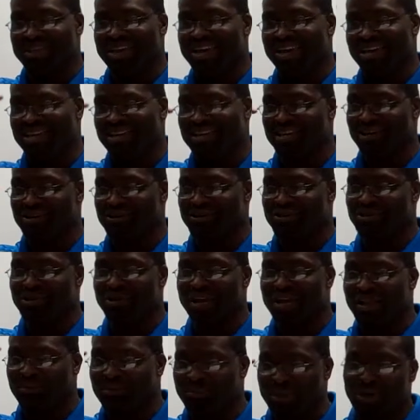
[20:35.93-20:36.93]
that. He going to
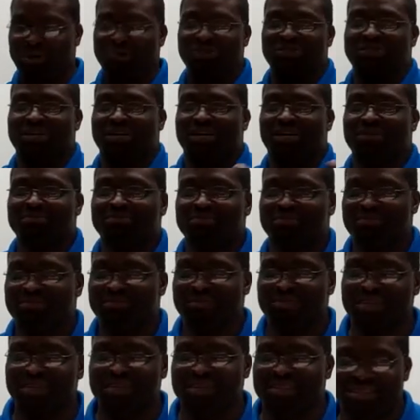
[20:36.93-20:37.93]
try to boast up.
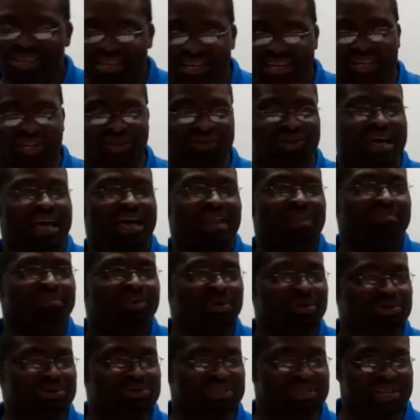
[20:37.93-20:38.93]
Then you got to
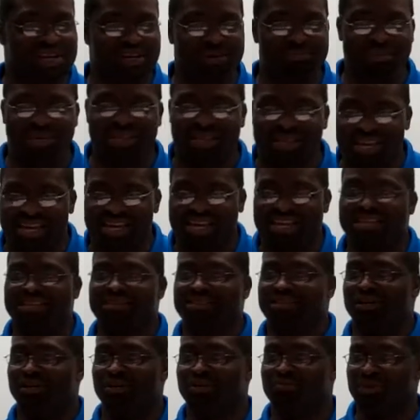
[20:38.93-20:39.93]
boast up. And then
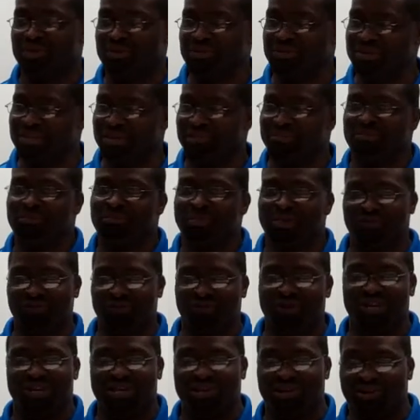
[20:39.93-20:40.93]
he's going to boast up. And
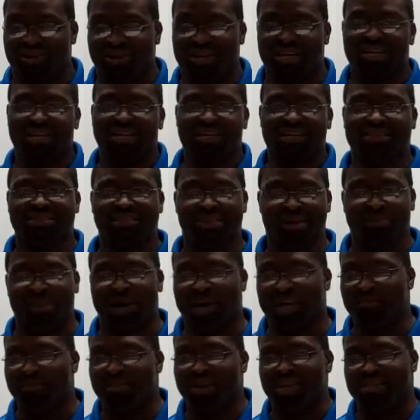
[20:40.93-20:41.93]
before you know it,
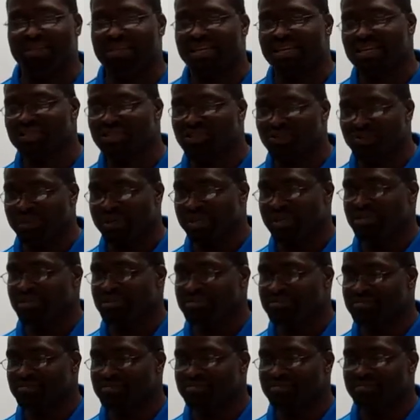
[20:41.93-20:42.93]
somebody may take a swing
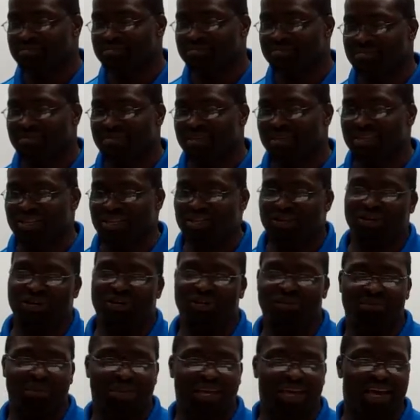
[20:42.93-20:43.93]
you
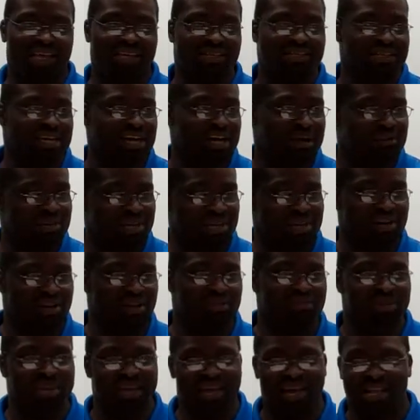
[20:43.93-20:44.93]
gonna be out of job, he
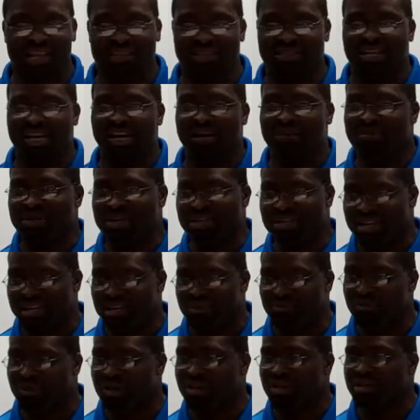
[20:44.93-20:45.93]
gonna be out of job, and
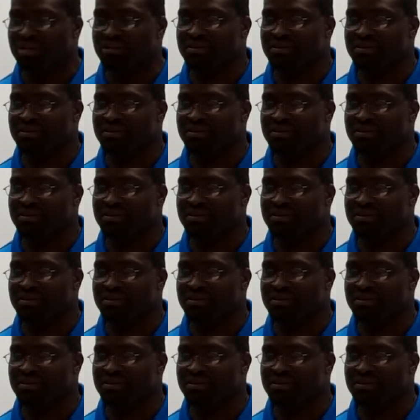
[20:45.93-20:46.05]
then what?